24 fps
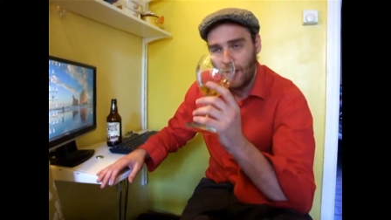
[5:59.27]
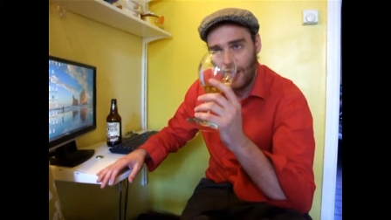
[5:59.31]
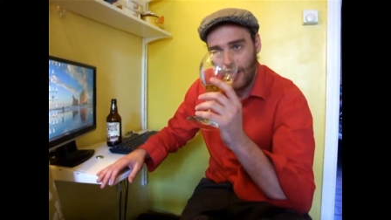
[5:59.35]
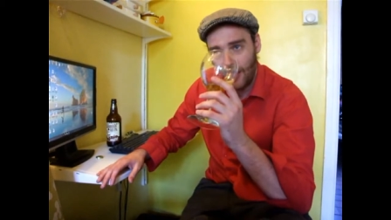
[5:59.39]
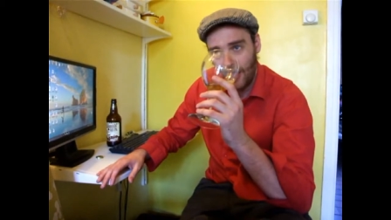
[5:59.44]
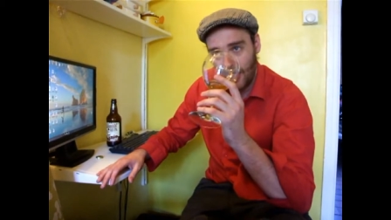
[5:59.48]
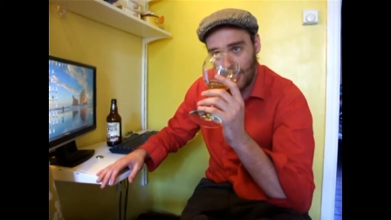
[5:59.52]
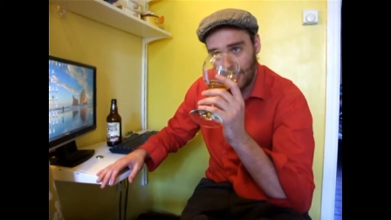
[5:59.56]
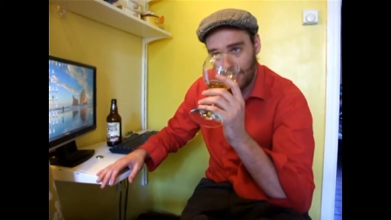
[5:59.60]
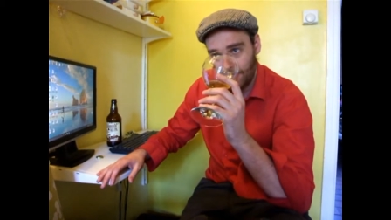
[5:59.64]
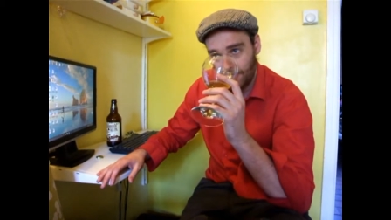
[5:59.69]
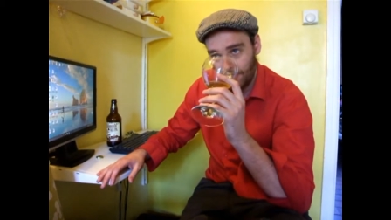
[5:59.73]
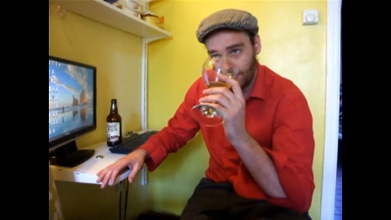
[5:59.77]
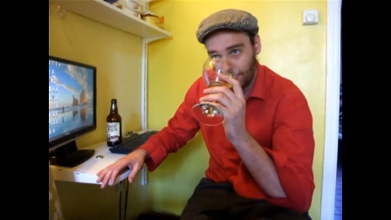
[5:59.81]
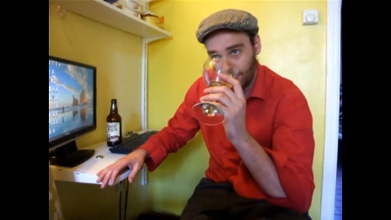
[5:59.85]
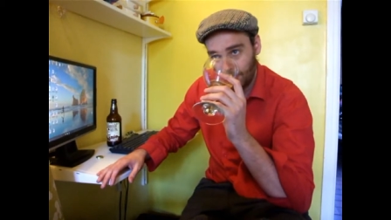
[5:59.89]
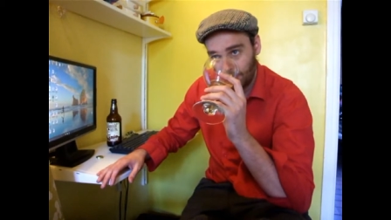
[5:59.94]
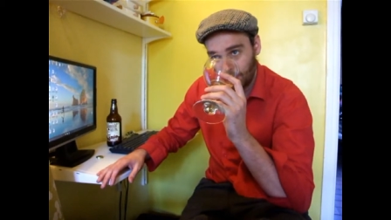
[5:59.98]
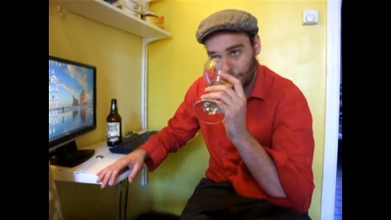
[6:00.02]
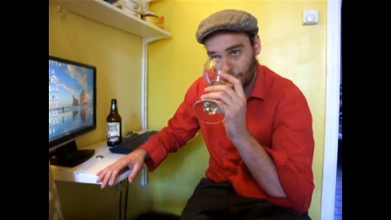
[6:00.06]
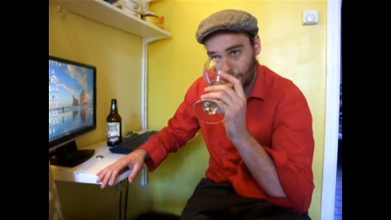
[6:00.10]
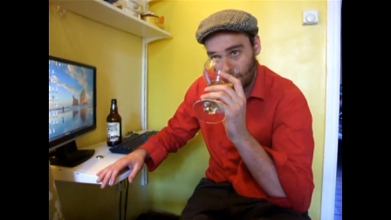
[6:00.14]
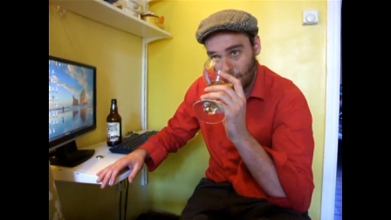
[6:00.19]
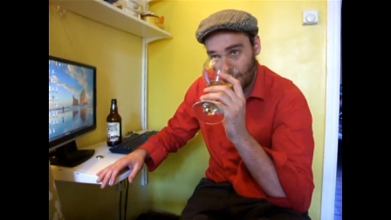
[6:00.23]
Um,
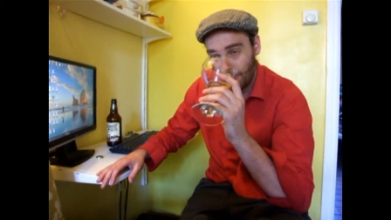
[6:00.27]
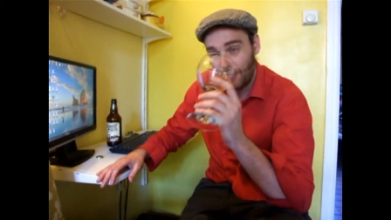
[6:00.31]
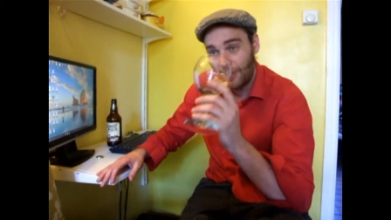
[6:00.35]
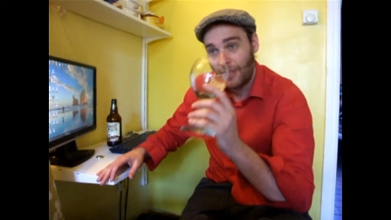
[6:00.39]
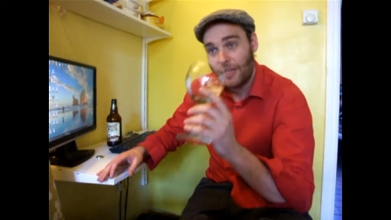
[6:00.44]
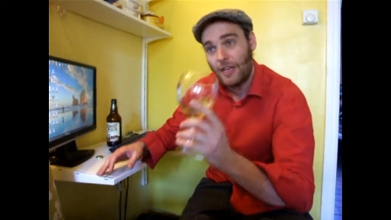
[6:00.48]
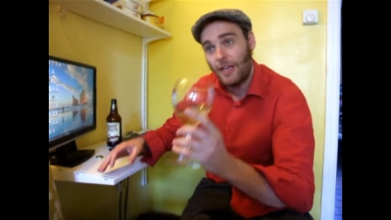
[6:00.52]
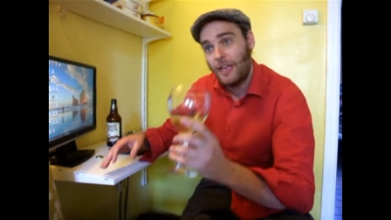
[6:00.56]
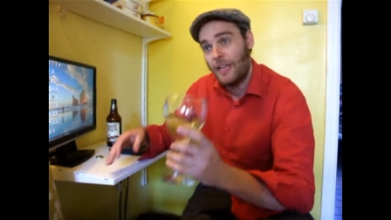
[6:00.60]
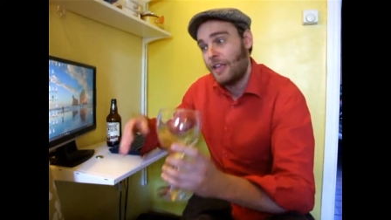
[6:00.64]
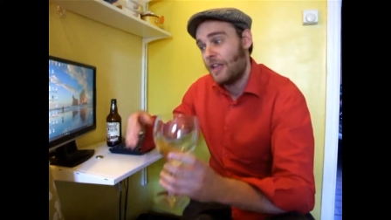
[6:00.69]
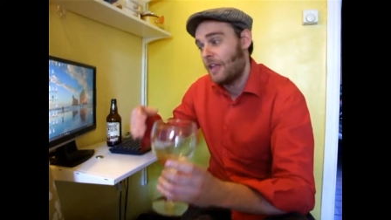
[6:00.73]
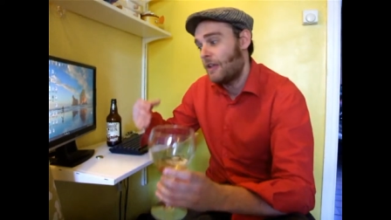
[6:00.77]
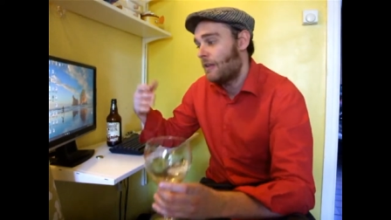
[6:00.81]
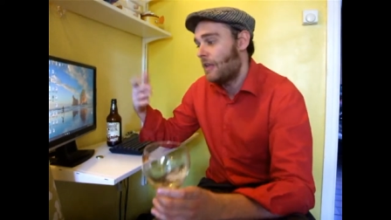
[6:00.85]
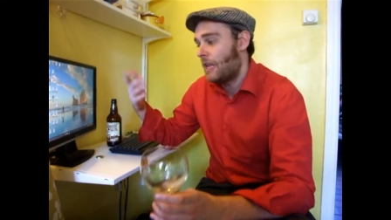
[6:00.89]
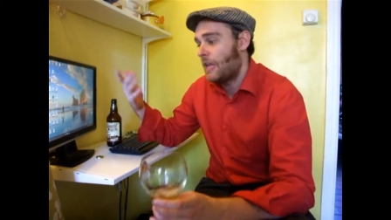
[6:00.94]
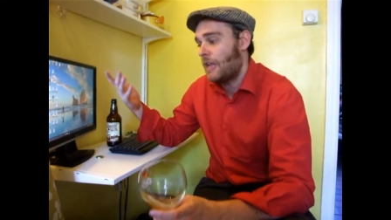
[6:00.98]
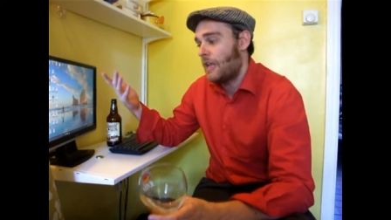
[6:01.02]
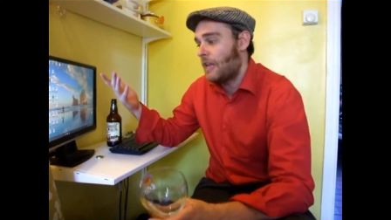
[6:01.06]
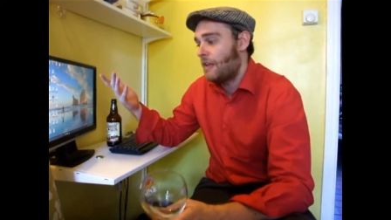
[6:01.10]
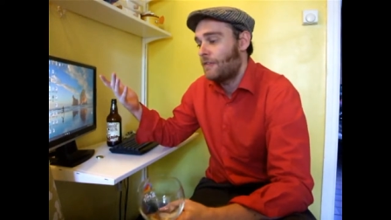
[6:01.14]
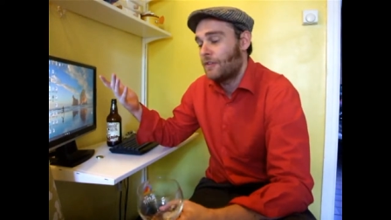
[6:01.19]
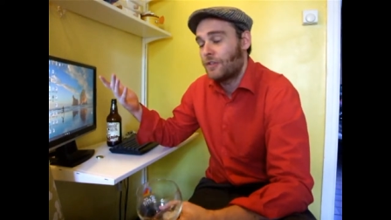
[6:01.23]
but that,
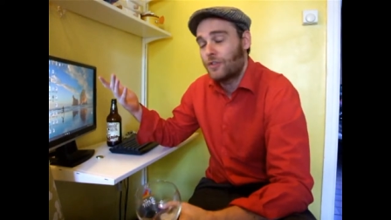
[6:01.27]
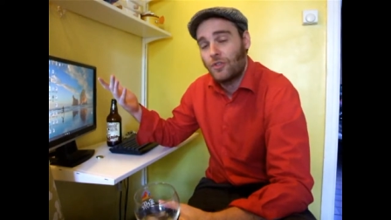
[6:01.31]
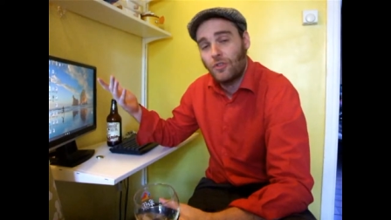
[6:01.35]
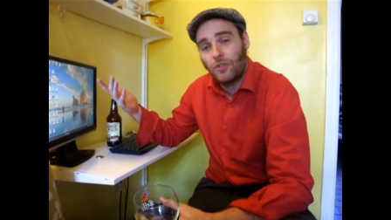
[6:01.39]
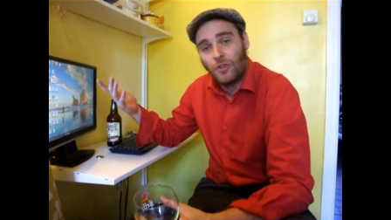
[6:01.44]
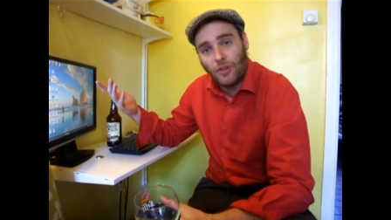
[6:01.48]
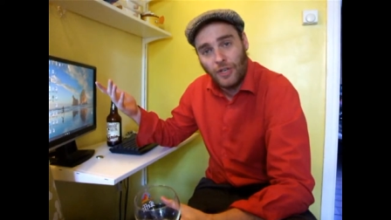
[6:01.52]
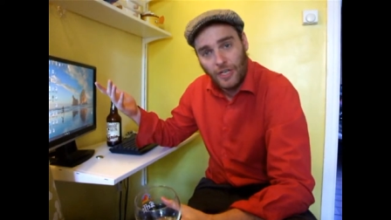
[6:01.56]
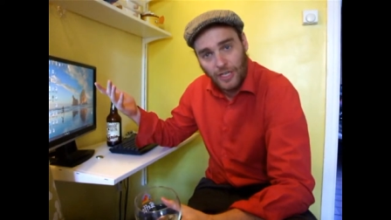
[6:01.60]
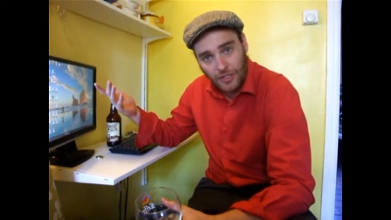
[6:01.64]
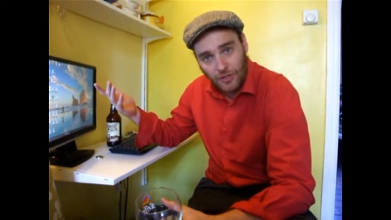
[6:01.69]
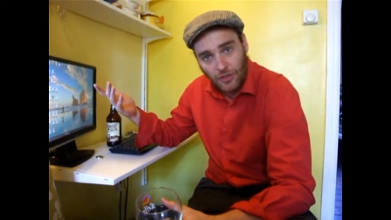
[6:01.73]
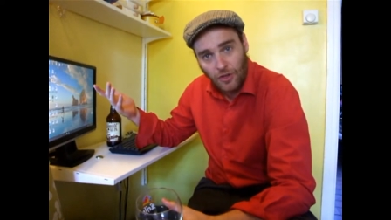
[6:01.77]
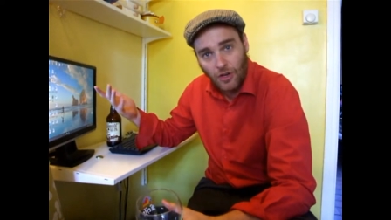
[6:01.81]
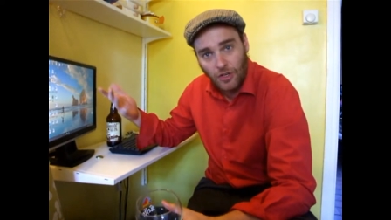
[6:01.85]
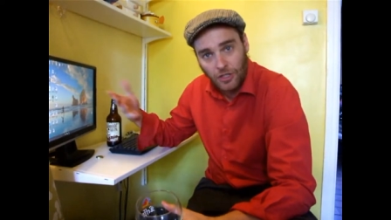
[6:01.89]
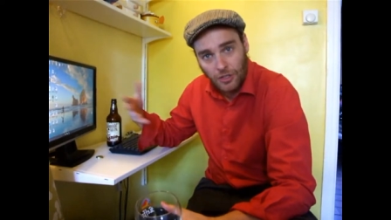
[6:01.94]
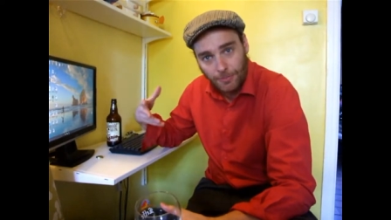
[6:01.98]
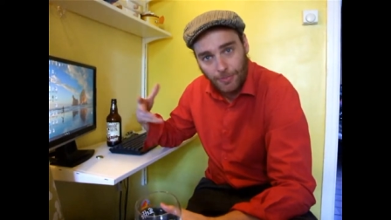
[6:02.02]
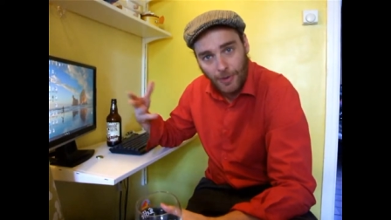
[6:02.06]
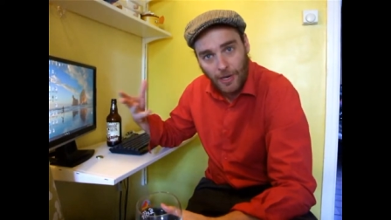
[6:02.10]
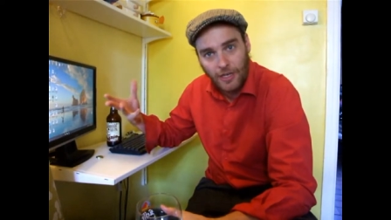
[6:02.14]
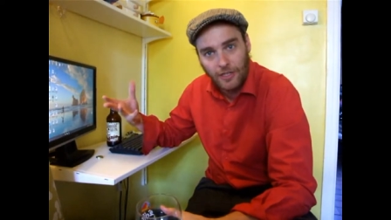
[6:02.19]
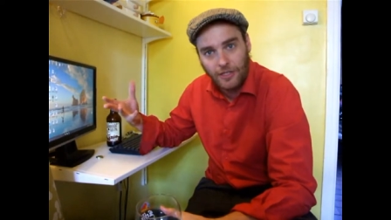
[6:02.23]
even so, it's got a
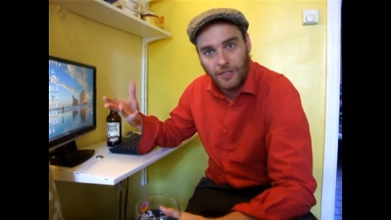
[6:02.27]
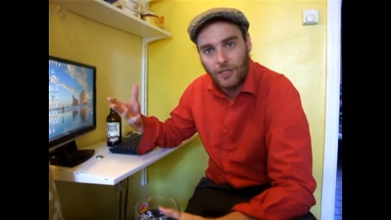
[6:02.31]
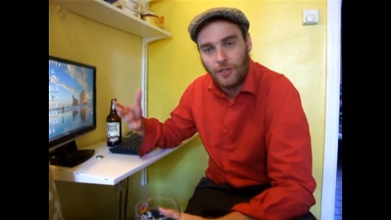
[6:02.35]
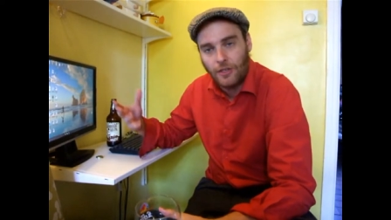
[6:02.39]
spicy